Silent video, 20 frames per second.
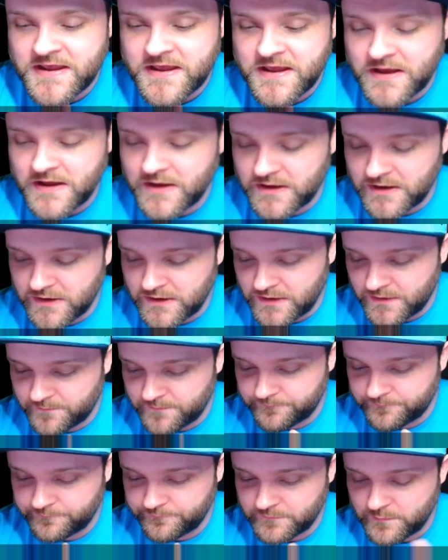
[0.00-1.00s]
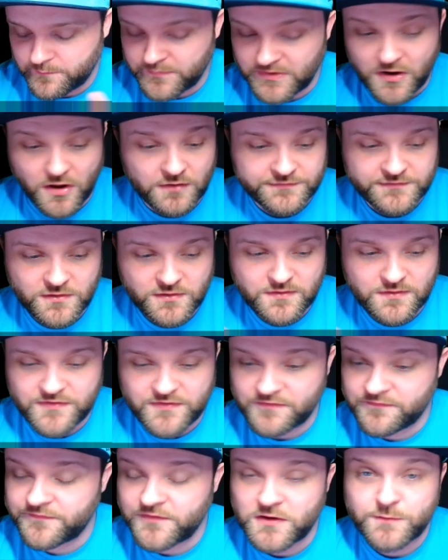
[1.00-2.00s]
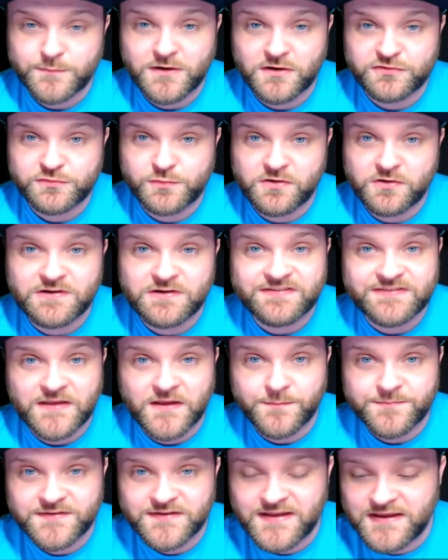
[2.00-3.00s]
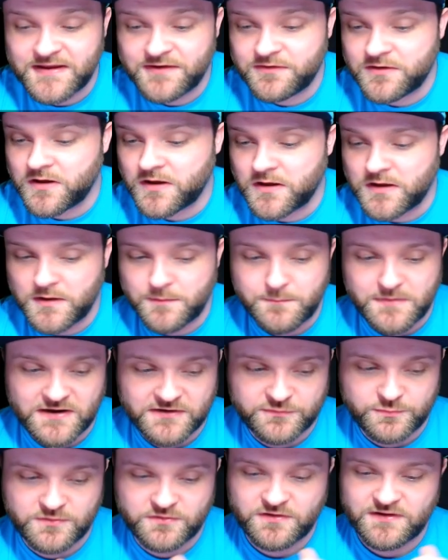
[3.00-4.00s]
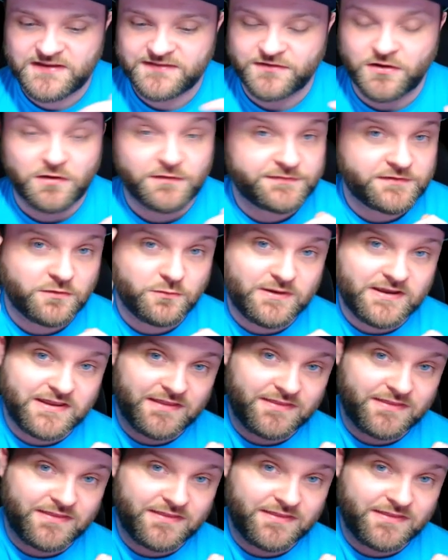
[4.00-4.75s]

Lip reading: But also, if you haven't followed me on Twitter to stay up to date, my Twitter is also in